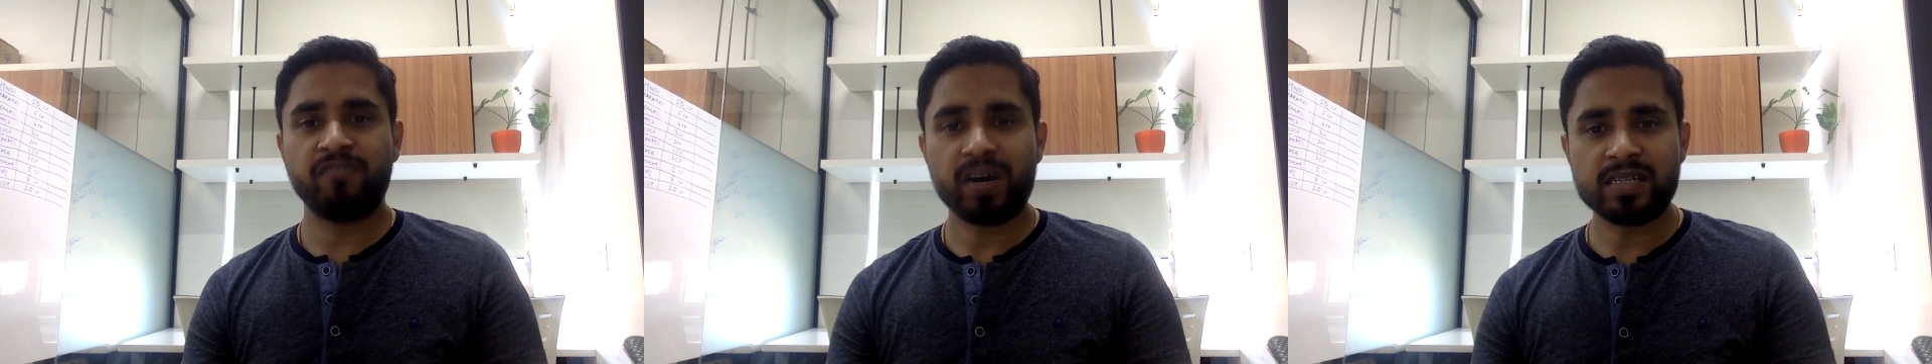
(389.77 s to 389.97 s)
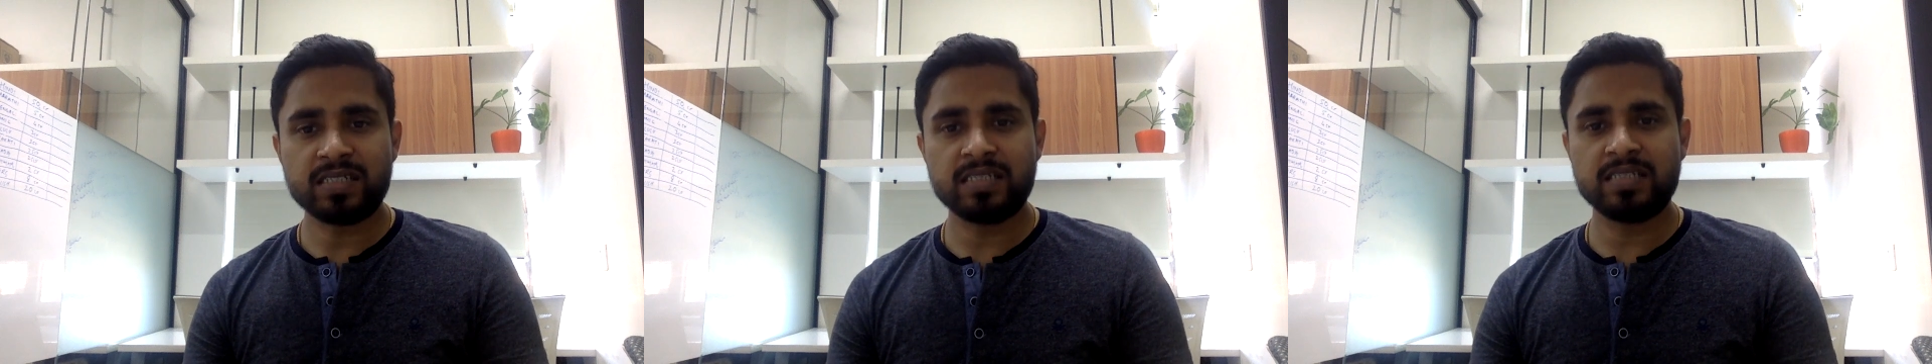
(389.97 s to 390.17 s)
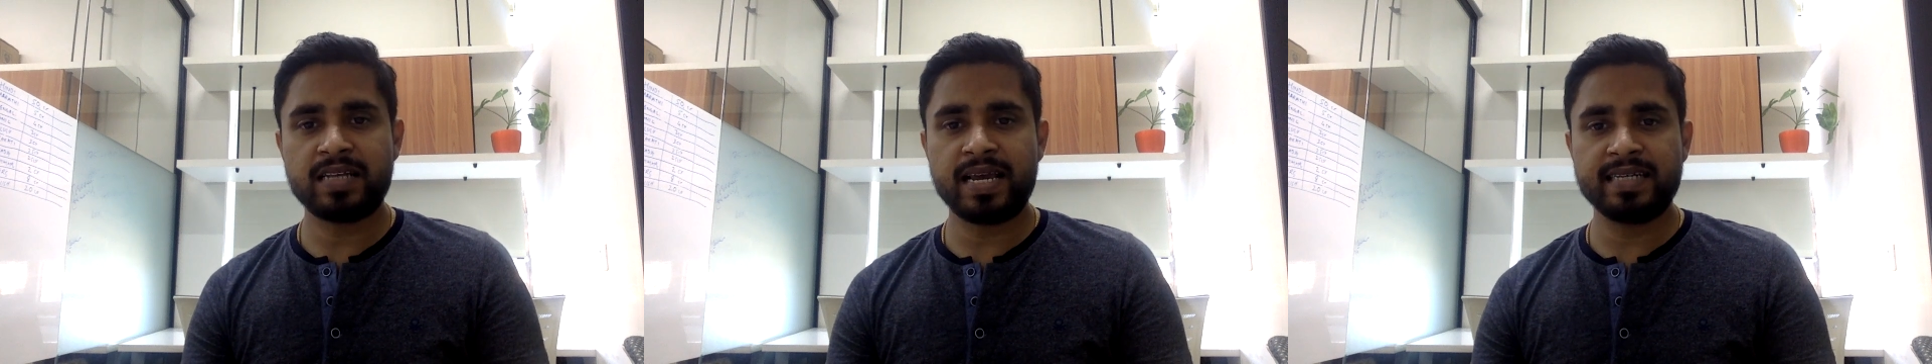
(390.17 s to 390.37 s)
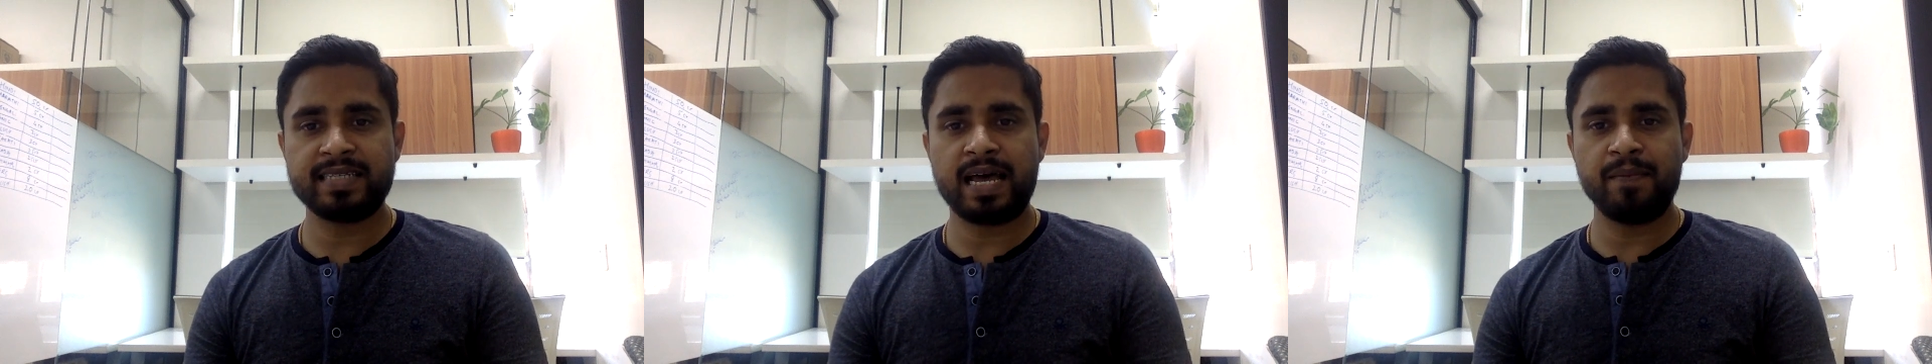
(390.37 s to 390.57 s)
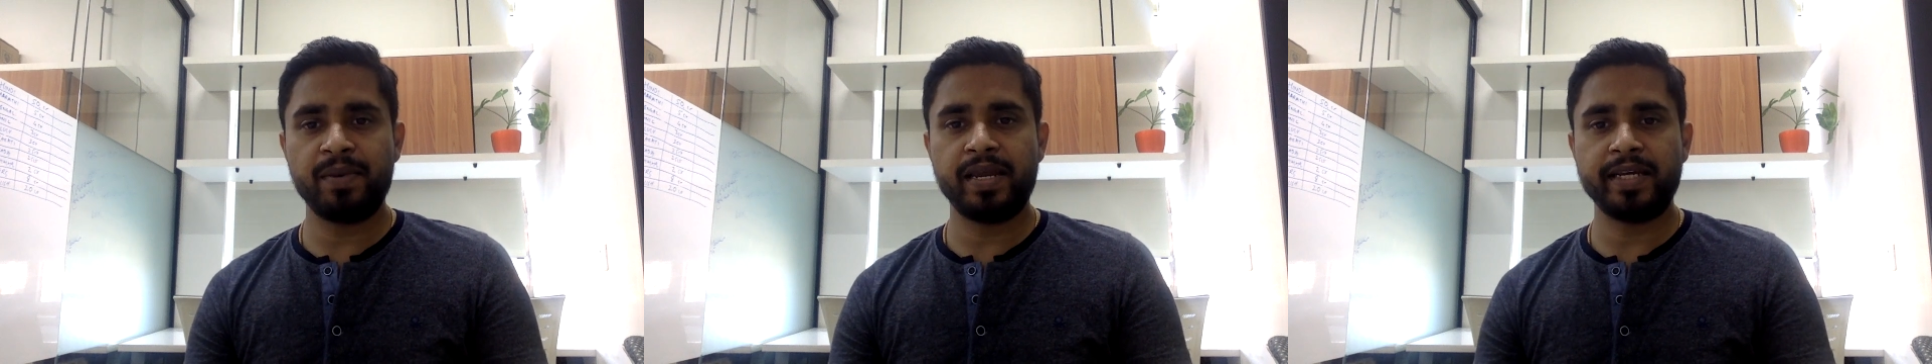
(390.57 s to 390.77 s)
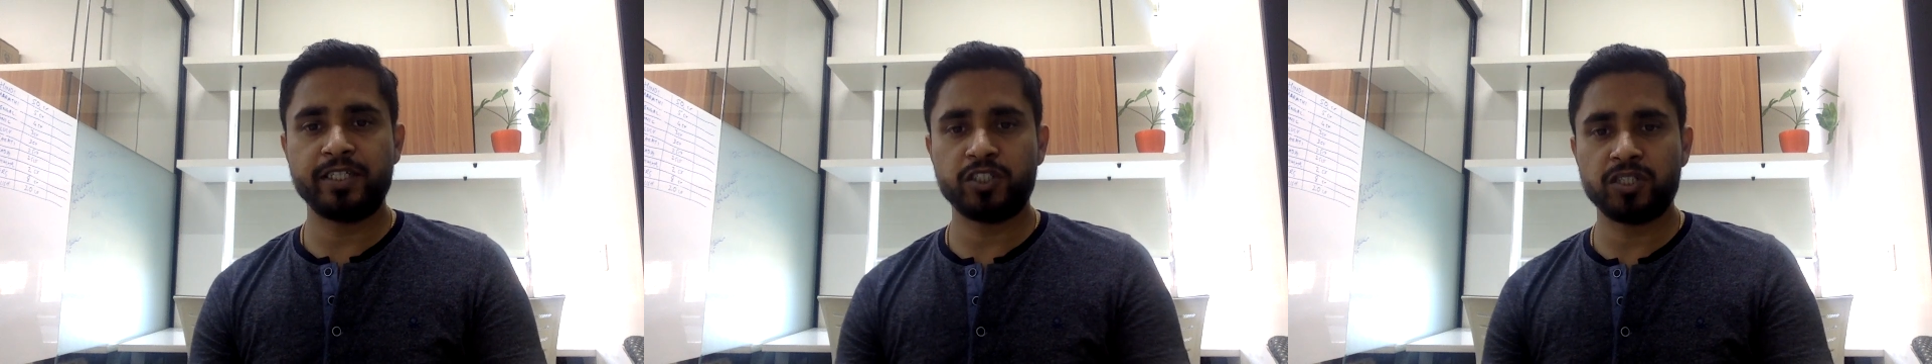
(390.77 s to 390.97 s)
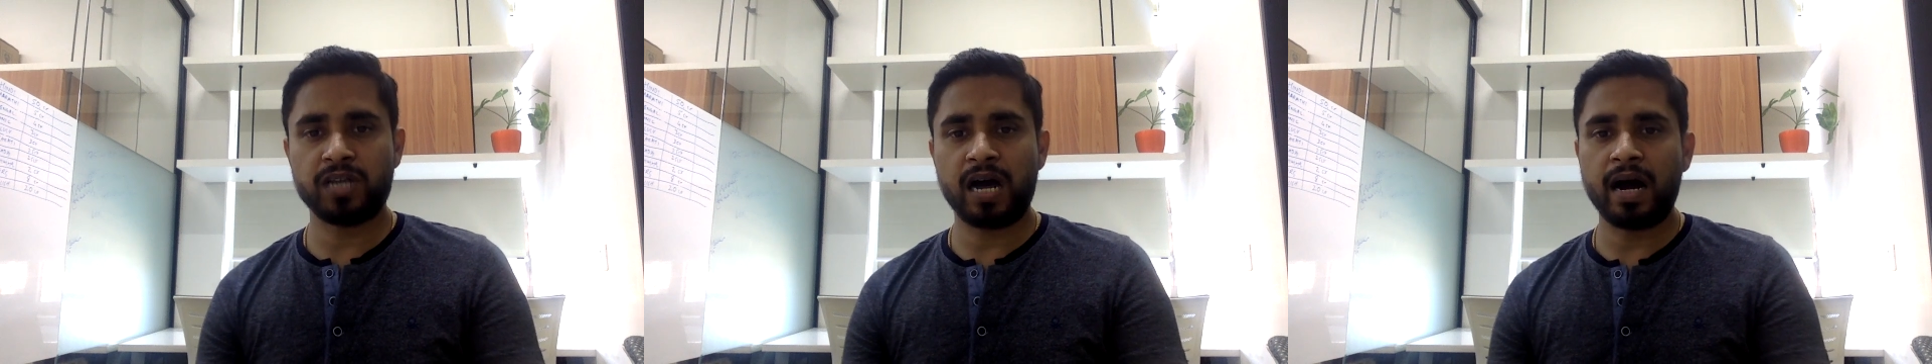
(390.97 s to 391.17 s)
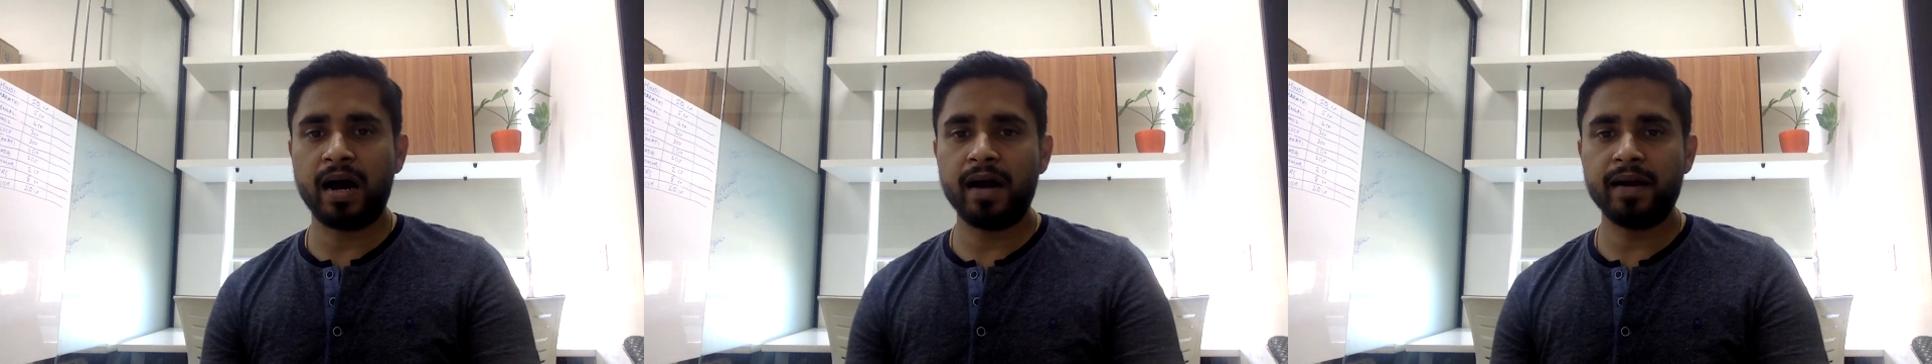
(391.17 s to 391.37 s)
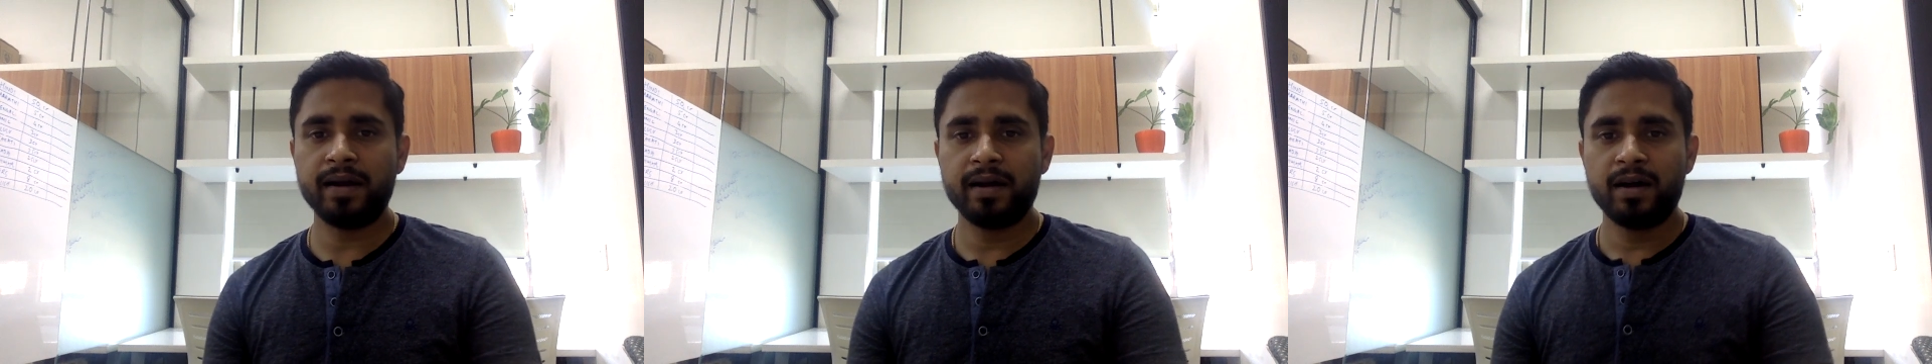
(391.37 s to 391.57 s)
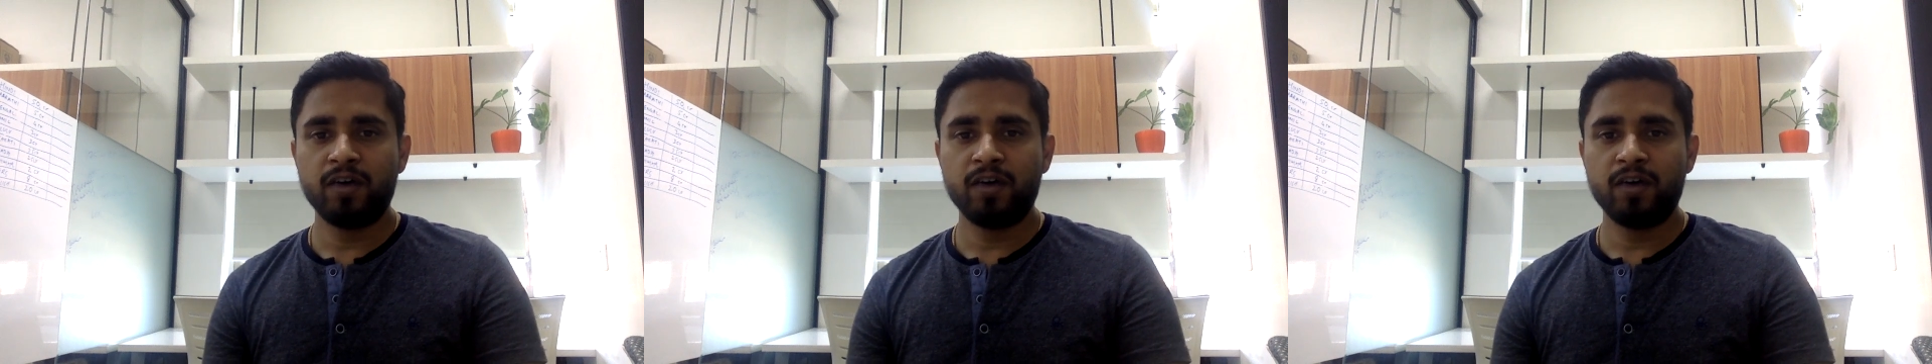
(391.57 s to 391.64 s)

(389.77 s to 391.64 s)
first in the examination are